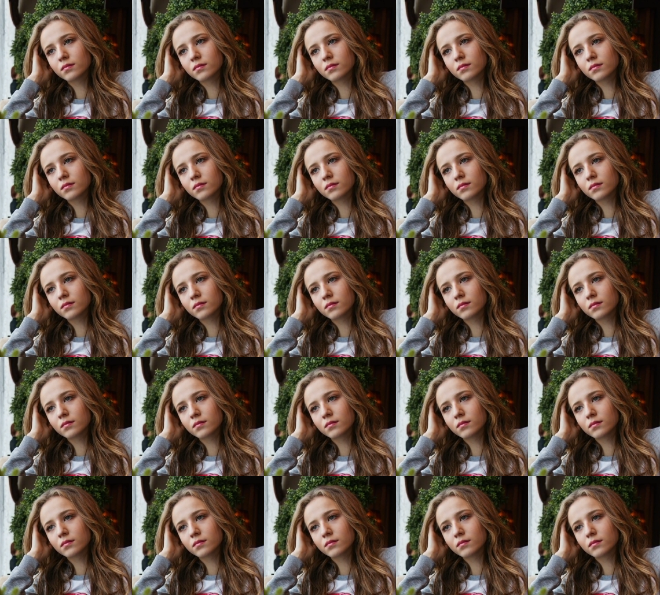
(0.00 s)

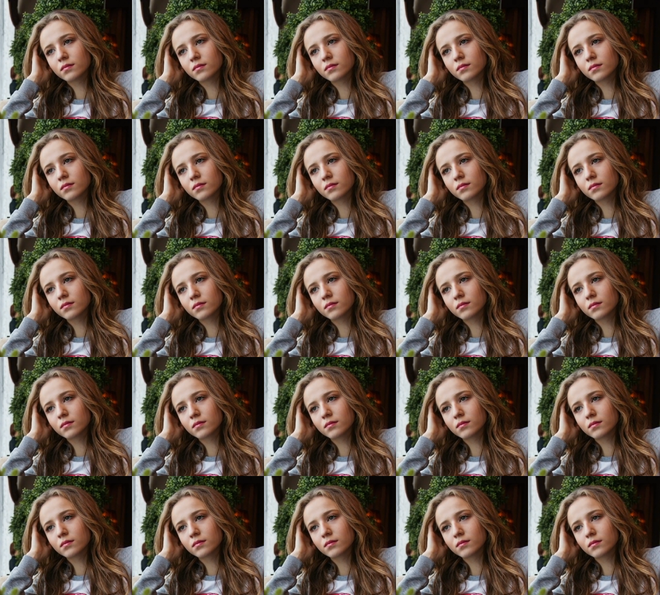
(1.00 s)

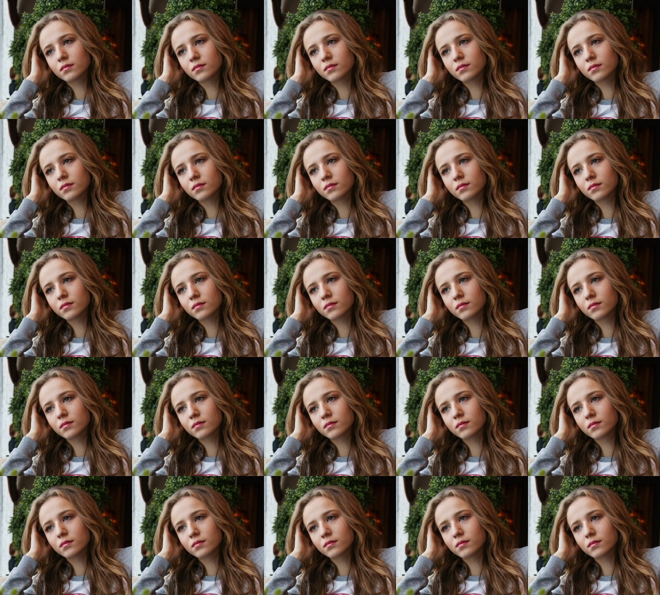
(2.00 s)

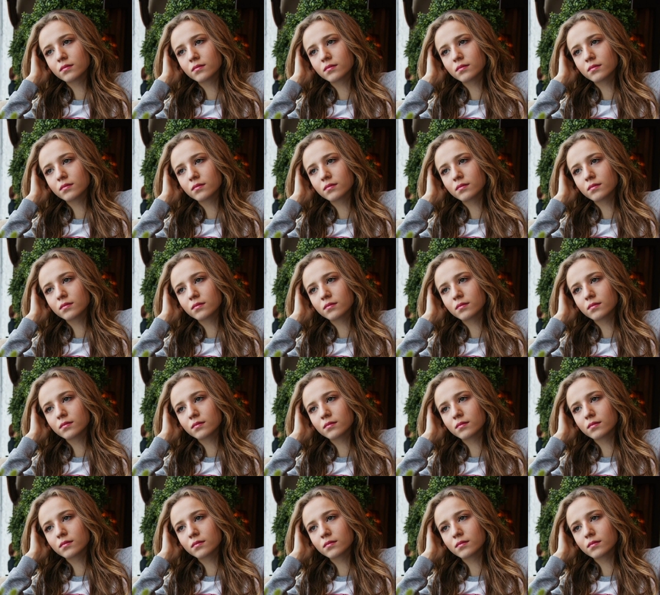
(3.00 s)

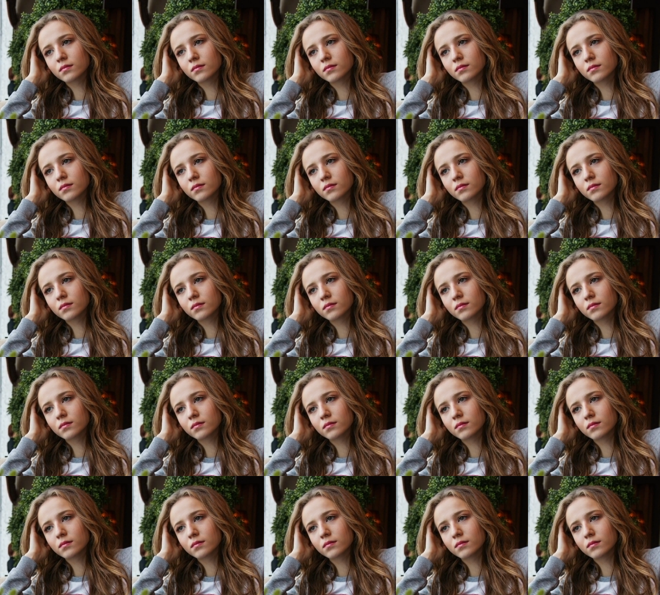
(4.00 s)
(no one is talking)